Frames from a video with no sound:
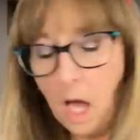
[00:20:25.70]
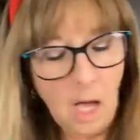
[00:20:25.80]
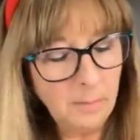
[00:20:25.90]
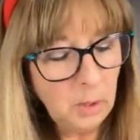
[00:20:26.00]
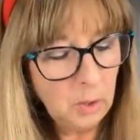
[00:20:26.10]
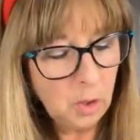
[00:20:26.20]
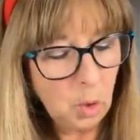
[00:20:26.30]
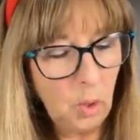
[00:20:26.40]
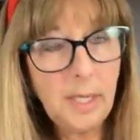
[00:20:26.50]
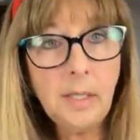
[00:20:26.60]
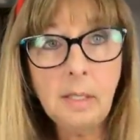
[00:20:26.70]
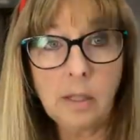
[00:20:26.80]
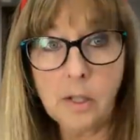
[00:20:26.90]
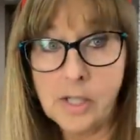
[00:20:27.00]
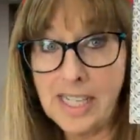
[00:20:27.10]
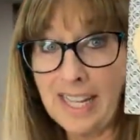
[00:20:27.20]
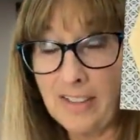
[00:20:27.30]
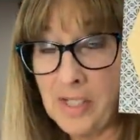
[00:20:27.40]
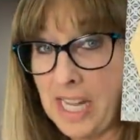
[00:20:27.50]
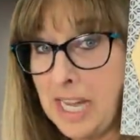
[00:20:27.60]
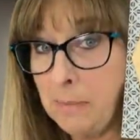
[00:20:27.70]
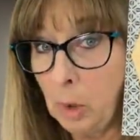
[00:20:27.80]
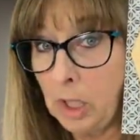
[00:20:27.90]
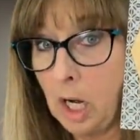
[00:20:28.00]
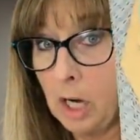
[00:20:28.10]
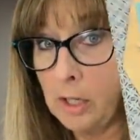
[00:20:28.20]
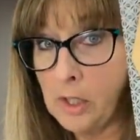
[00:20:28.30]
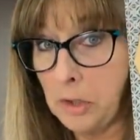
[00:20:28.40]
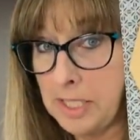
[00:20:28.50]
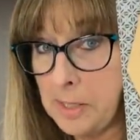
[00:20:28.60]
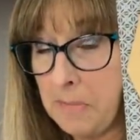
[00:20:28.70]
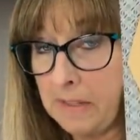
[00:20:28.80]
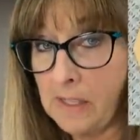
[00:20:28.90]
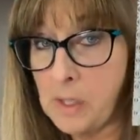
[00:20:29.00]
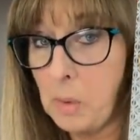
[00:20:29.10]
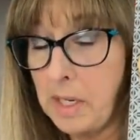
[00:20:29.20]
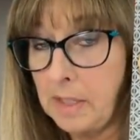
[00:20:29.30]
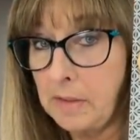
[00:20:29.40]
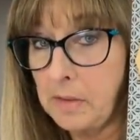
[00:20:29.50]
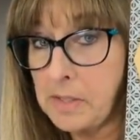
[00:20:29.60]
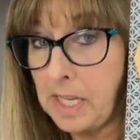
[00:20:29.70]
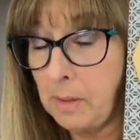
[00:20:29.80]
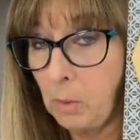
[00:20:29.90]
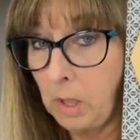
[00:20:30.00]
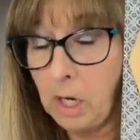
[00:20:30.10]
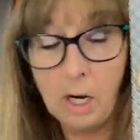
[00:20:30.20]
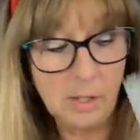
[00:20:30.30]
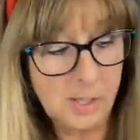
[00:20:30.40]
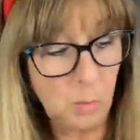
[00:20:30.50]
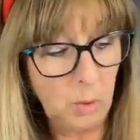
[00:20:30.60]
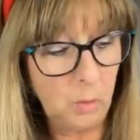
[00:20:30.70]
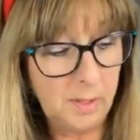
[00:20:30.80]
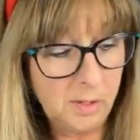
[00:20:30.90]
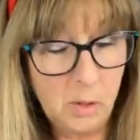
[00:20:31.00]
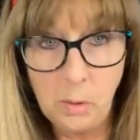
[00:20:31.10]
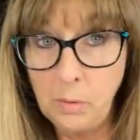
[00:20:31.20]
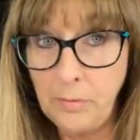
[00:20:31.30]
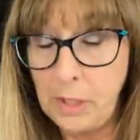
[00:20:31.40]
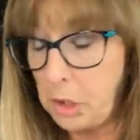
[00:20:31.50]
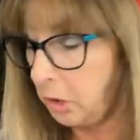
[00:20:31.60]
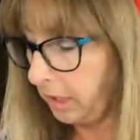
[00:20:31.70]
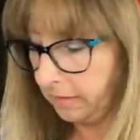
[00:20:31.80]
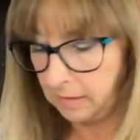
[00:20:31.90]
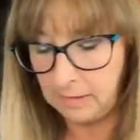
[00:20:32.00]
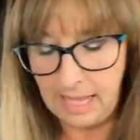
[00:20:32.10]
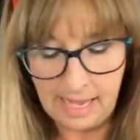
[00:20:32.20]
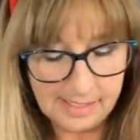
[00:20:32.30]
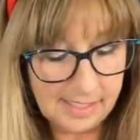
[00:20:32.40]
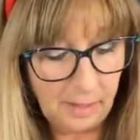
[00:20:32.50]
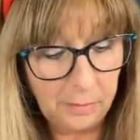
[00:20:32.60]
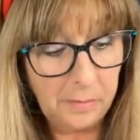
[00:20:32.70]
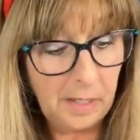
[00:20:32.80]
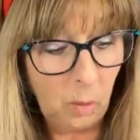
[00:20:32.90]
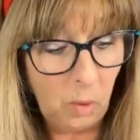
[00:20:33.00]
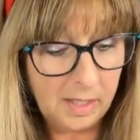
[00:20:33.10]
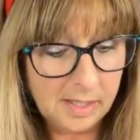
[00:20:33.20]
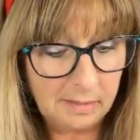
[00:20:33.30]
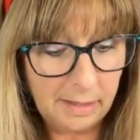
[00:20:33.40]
um, you could join. There's there's eight more cards. You'll get to make this one, and then there's eight more cards that we're going to feature in the class. The other thing I wanted to